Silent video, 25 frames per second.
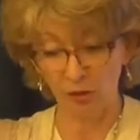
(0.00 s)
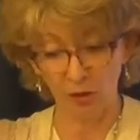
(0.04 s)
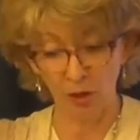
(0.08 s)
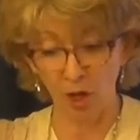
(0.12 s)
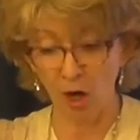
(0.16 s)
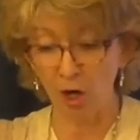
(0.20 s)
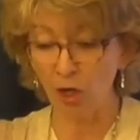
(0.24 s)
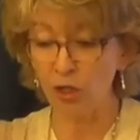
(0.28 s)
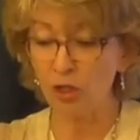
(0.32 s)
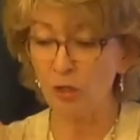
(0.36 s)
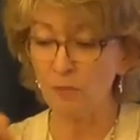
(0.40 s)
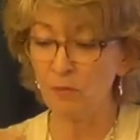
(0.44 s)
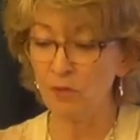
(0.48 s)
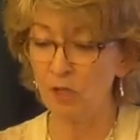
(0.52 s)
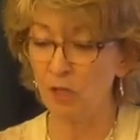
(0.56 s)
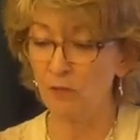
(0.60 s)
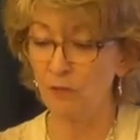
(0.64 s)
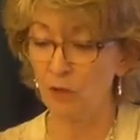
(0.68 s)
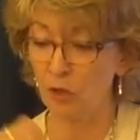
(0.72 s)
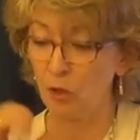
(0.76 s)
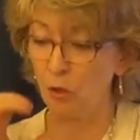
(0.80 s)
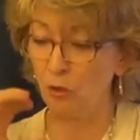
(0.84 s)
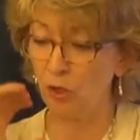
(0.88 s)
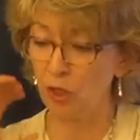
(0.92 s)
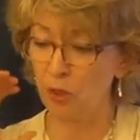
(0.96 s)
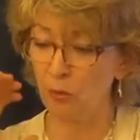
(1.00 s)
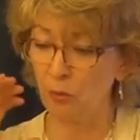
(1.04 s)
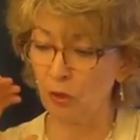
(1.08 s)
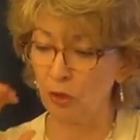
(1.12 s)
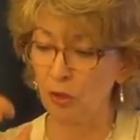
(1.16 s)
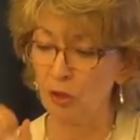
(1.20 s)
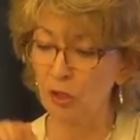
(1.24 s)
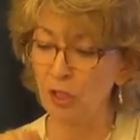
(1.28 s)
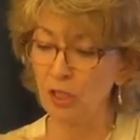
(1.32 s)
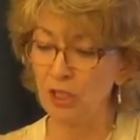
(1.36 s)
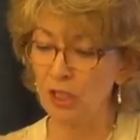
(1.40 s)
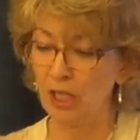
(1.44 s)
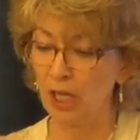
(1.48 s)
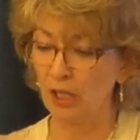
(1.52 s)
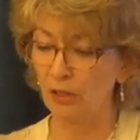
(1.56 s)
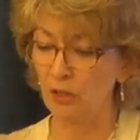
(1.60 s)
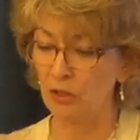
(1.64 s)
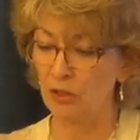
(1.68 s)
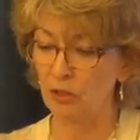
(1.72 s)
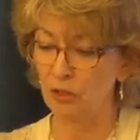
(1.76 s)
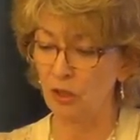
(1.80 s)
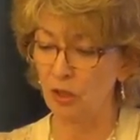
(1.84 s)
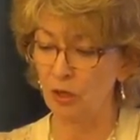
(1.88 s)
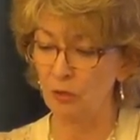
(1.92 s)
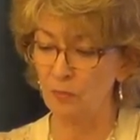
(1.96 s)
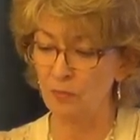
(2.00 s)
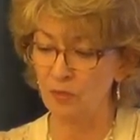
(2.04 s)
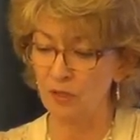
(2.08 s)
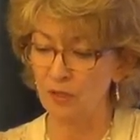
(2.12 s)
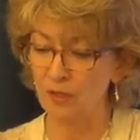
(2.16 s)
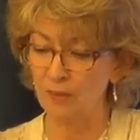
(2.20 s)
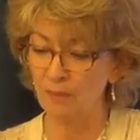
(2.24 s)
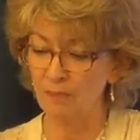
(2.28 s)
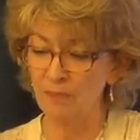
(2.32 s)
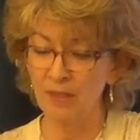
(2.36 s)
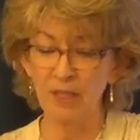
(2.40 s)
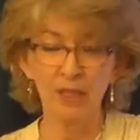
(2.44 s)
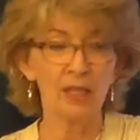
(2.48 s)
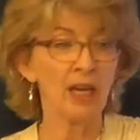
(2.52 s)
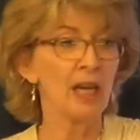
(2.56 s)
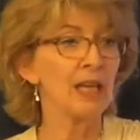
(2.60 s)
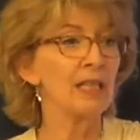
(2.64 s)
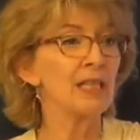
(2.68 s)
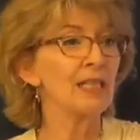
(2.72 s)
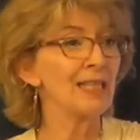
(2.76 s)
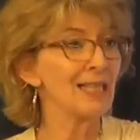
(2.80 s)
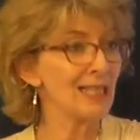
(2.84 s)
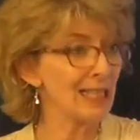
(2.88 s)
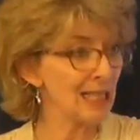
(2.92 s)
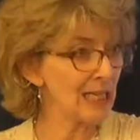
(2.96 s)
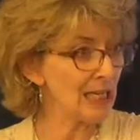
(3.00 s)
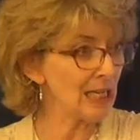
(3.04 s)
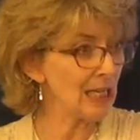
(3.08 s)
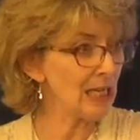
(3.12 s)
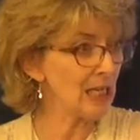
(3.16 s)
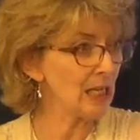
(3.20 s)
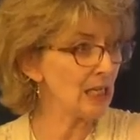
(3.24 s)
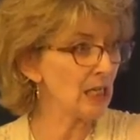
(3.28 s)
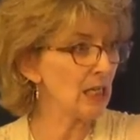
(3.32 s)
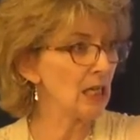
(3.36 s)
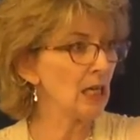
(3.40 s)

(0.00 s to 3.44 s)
large observatories with good telescopes can see